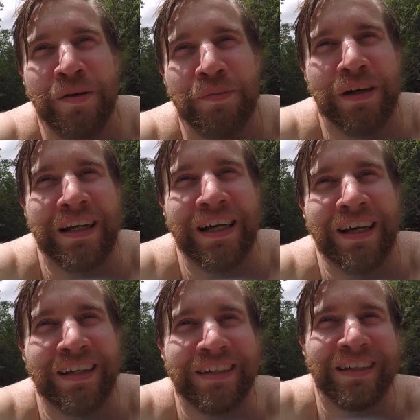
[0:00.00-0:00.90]
But,
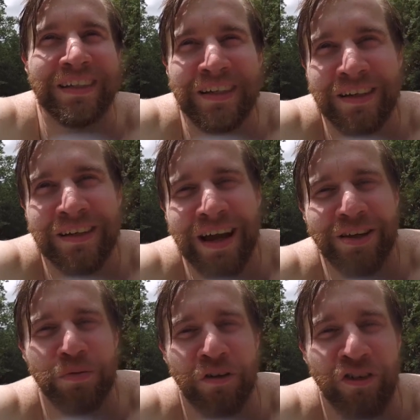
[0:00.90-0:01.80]
uh... yeah, it's
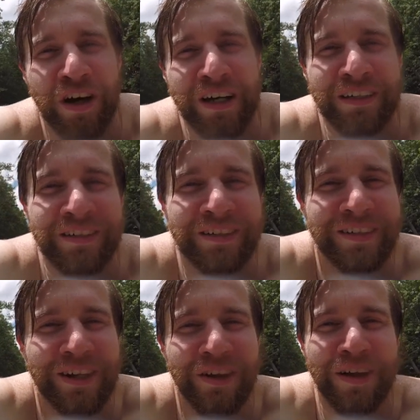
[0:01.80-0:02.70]
pretty fun. You
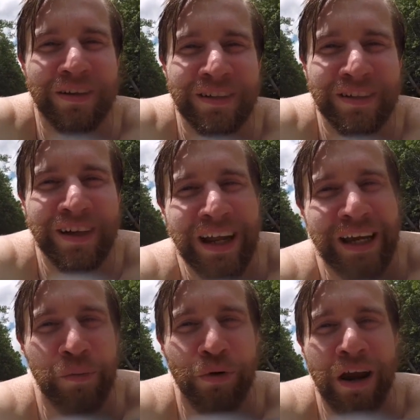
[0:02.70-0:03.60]
know, kind of
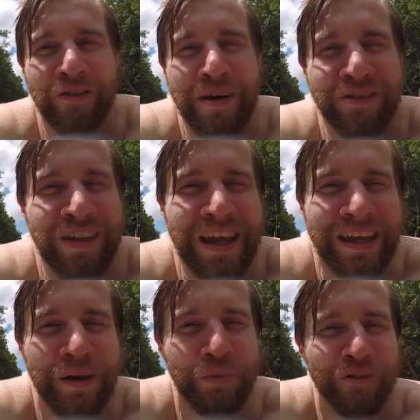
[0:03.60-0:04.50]
get a break from everything,
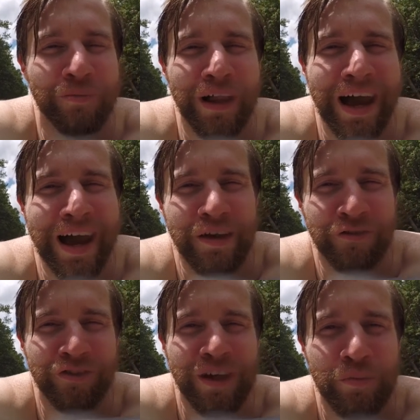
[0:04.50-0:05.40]
get a break from life,
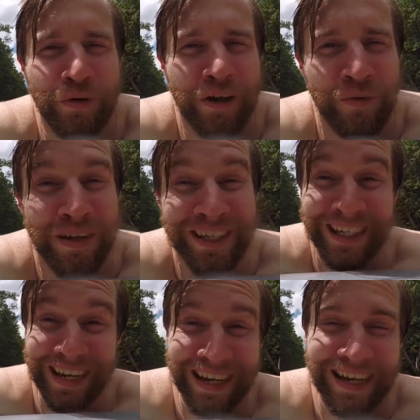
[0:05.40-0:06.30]
get a break from the
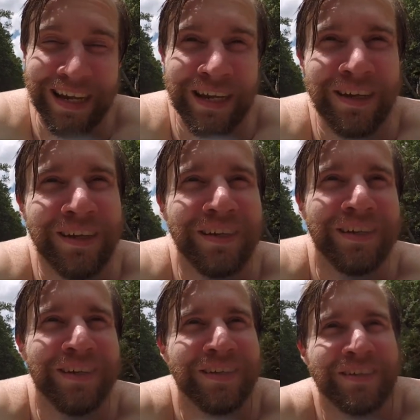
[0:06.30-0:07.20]
city.
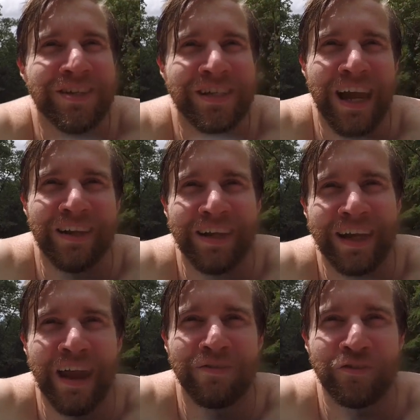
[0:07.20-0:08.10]
Just kind of like
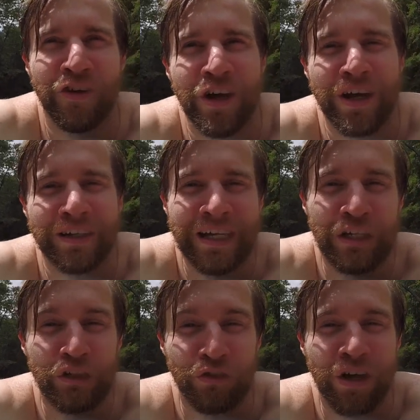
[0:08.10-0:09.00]
having fun,
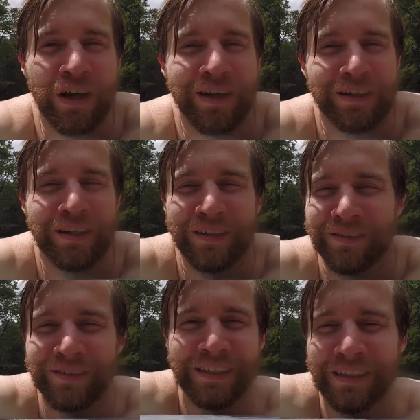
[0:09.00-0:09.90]
getting drunk.
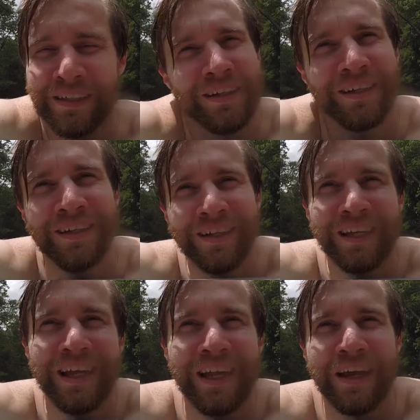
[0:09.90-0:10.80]

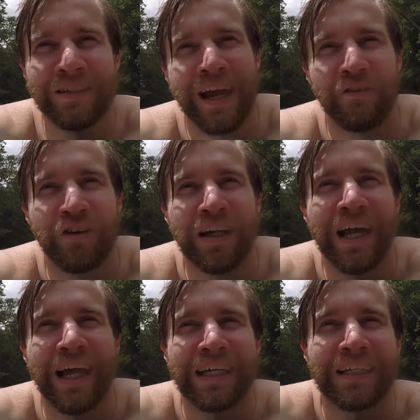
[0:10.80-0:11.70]
Yeah, it's kind of fun. I
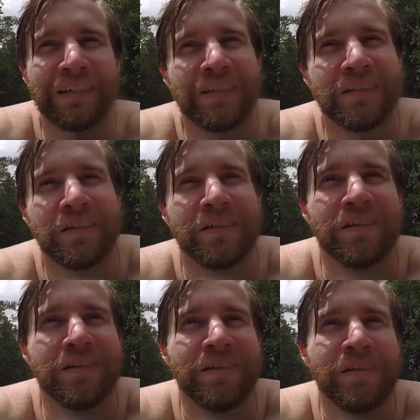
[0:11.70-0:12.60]
like it.
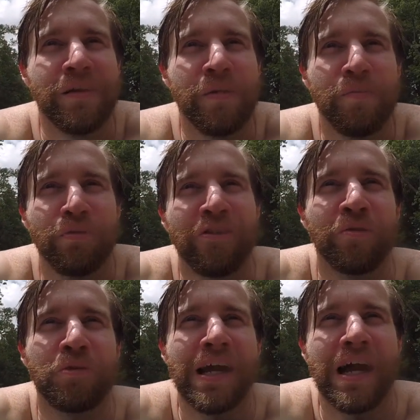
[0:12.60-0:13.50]
Break from
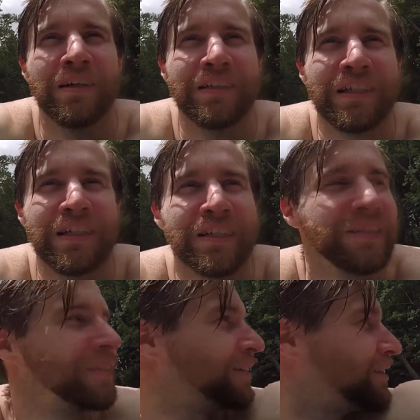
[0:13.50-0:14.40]
reality.
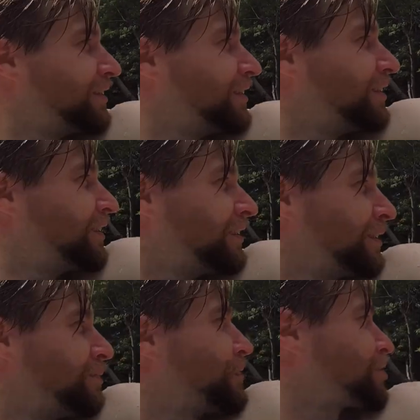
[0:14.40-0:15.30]

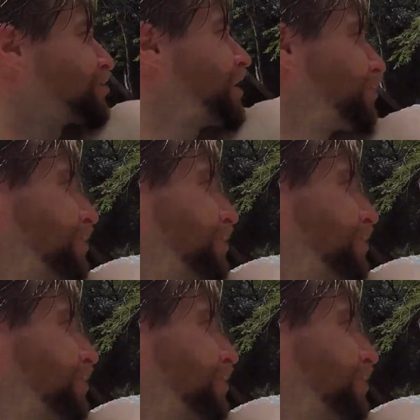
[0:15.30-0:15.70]
Make sure I don't